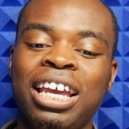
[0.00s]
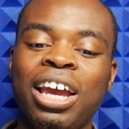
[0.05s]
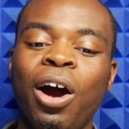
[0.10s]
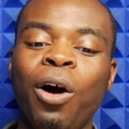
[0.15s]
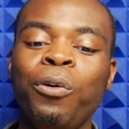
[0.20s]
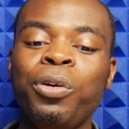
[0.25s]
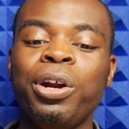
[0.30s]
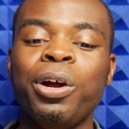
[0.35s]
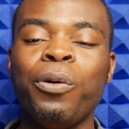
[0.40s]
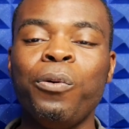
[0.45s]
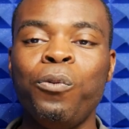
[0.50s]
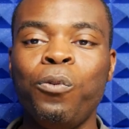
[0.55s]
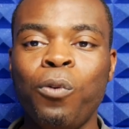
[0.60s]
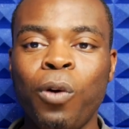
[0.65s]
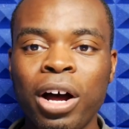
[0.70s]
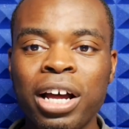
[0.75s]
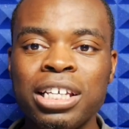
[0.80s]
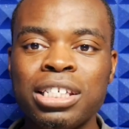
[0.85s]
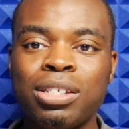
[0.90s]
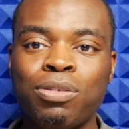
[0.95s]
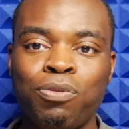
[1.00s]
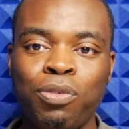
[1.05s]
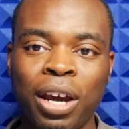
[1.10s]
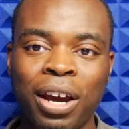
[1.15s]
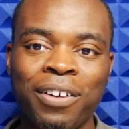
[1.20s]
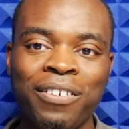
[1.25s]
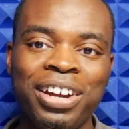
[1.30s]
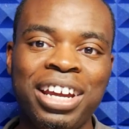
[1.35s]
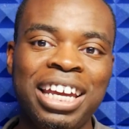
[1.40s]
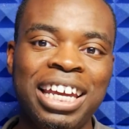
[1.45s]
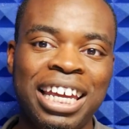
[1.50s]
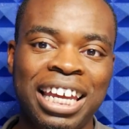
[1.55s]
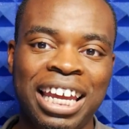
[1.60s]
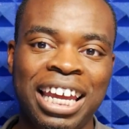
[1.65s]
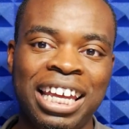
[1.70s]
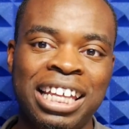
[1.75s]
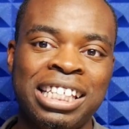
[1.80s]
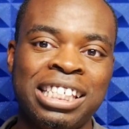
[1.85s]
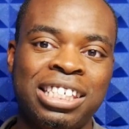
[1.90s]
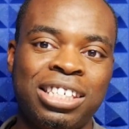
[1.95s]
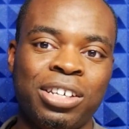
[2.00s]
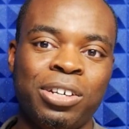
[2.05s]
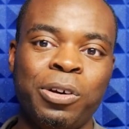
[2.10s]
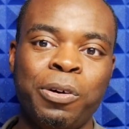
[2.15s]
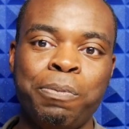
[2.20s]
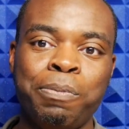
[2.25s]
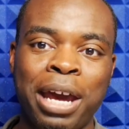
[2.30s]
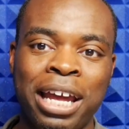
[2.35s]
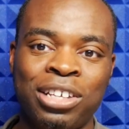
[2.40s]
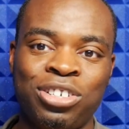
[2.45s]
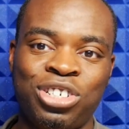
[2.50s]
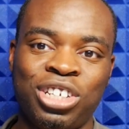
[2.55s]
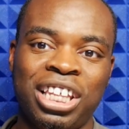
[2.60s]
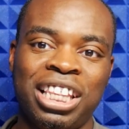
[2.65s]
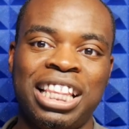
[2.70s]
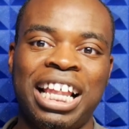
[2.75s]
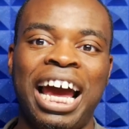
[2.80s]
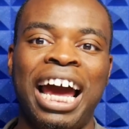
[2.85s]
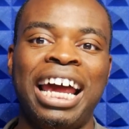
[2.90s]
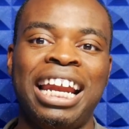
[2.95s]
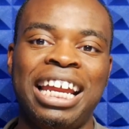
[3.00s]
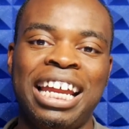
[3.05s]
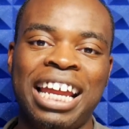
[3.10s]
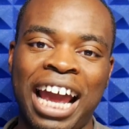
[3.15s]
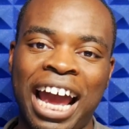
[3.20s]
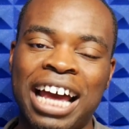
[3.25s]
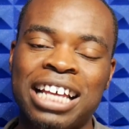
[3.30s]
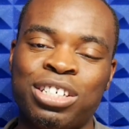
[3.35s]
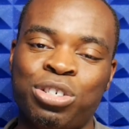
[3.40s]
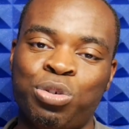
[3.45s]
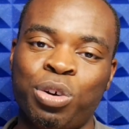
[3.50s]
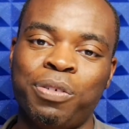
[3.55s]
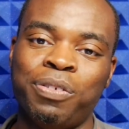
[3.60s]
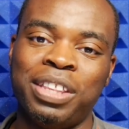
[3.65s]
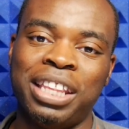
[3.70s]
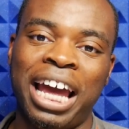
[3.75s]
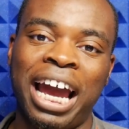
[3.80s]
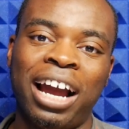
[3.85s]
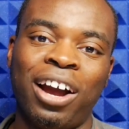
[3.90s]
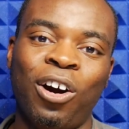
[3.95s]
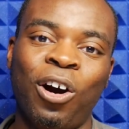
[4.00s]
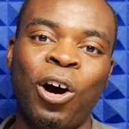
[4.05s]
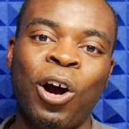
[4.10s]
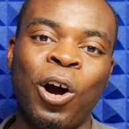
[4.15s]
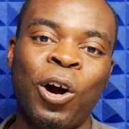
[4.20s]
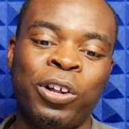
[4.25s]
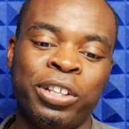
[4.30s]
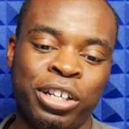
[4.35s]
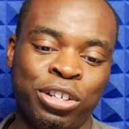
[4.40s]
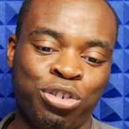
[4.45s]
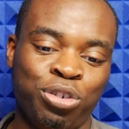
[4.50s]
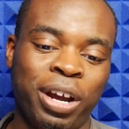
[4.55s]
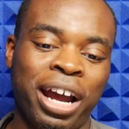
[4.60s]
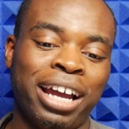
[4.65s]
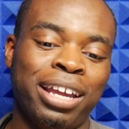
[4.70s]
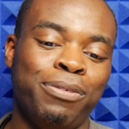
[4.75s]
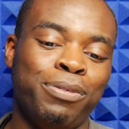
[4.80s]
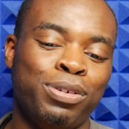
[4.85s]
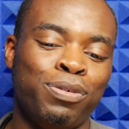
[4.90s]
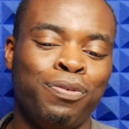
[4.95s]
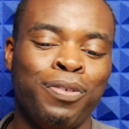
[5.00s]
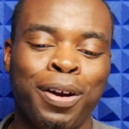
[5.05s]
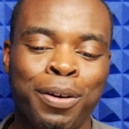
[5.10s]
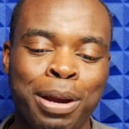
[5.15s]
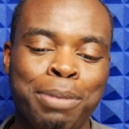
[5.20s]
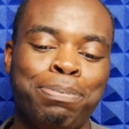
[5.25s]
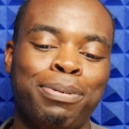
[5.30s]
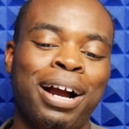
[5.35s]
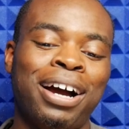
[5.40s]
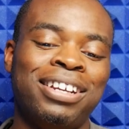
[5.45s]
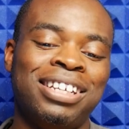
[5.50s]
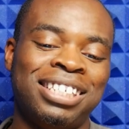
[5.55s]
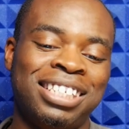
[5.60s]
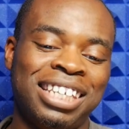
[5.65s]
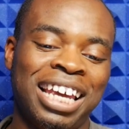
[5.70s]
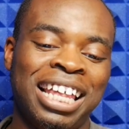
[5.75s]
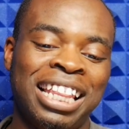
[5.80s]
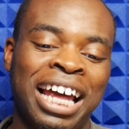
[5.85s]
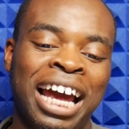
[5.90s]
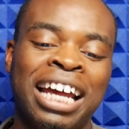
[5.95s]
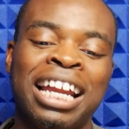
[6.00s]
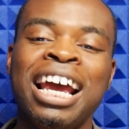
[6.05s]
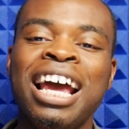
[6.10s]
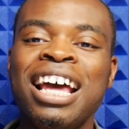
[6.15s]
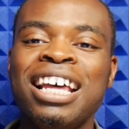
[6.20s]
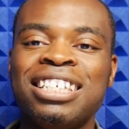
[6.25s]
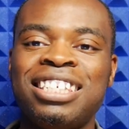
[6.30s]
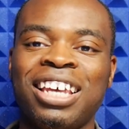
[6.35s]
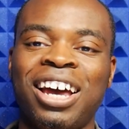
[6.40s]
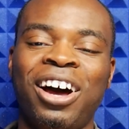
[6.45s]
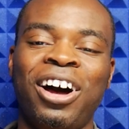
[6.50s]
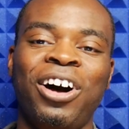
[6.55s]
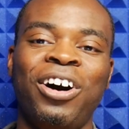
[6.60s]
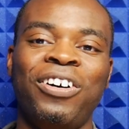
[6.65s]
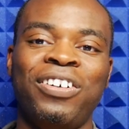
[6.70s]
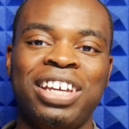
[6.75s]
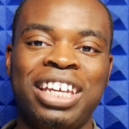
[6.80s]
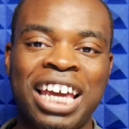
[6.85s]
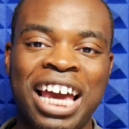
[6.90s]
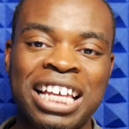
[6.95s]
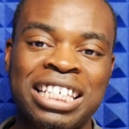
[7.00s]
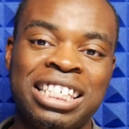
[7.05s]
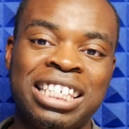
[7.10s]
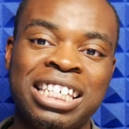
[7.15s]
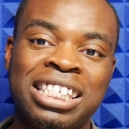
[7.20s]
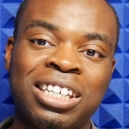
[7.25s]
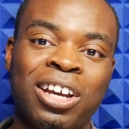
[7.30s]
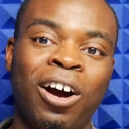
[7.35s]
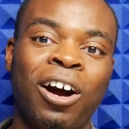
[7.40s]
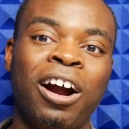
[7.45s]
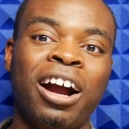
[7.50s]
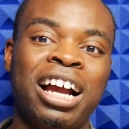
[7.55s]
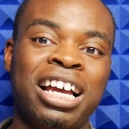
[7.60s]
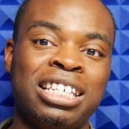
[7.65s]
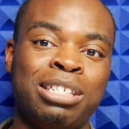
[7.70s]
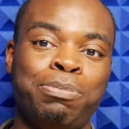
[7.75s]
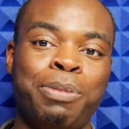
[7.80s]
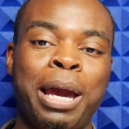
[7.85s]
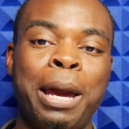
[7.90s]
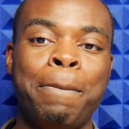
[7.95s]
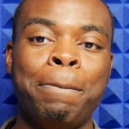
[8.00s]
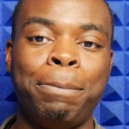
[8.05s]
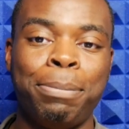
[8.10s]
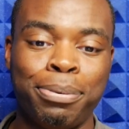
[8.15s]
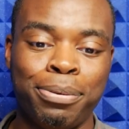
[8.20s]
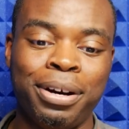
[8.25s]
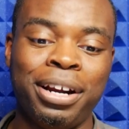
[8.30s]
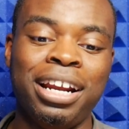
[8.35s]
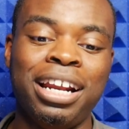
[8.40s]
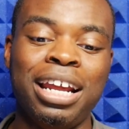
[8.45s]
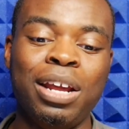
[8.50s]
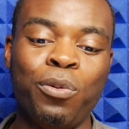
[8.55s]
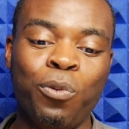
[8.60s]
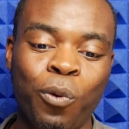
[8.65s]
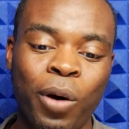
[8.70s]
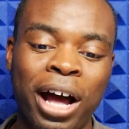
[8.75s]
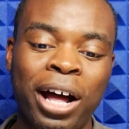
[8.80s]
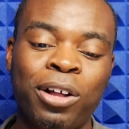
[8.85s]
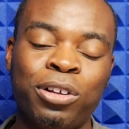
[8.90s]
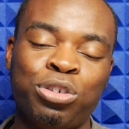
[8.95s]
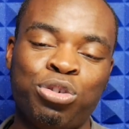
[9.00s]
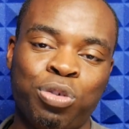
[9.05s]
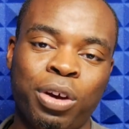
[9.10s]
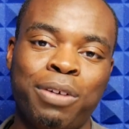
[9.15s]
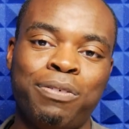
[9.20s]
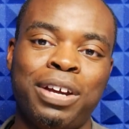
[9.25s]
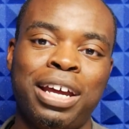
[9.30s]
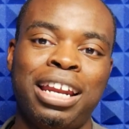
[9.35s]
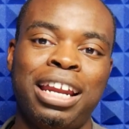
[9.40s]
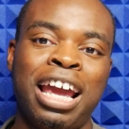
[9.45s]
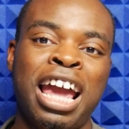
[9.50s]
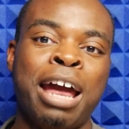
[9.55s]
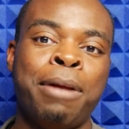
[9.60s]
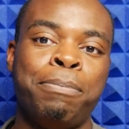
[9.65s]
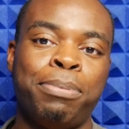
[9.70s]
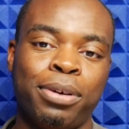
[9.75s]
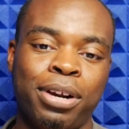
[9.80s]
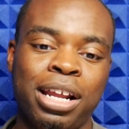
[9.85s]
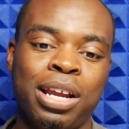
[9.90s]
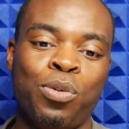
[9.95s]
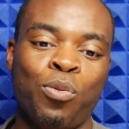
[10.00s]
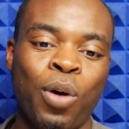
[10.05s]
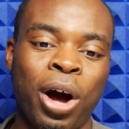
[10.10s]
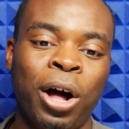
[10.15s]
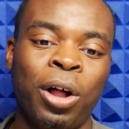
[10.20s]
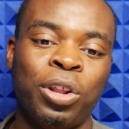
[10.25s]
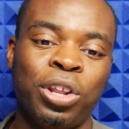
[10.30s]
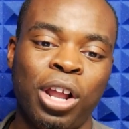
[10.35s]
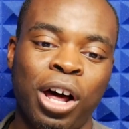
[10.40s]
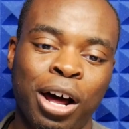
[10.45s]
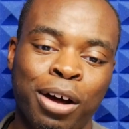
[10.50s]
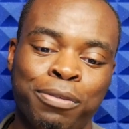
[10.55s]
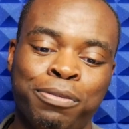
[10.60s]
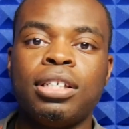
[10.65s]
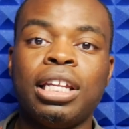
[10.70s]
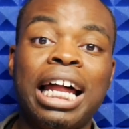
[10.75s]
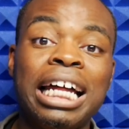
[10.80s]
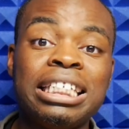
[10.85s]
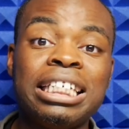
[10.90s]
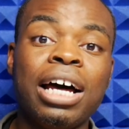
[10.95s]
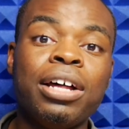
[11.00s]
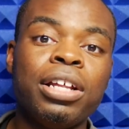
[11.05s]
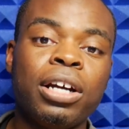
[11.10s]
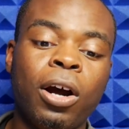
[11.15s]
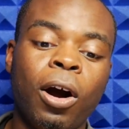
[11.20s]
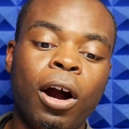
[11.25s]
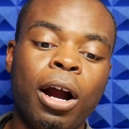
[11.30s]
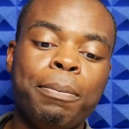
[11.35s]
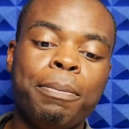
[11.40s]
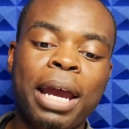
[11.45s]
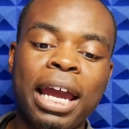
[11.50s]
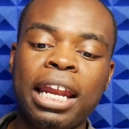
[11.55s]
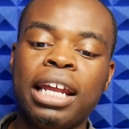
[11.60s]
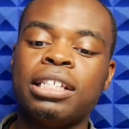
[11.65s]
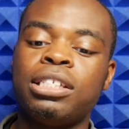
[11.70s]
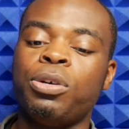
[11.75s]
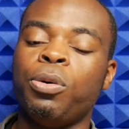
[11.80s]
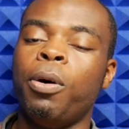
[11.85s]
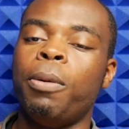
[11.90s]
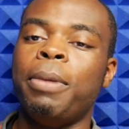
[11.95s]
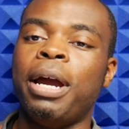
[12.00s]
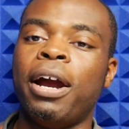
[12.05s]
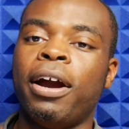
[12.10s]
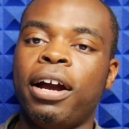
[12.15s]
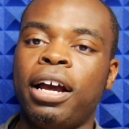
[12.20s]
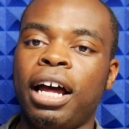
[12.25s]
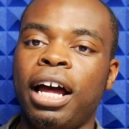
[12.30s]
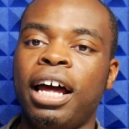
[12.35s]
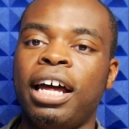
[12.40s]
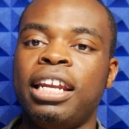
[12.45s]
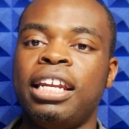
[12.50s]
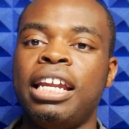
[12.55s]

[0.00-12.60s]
the owner was very keen to mention that he has driven that car on the track. He was very proud to say that. So yes, this car has been pretty well driven and pretty well loved. So that's how the car made it to America.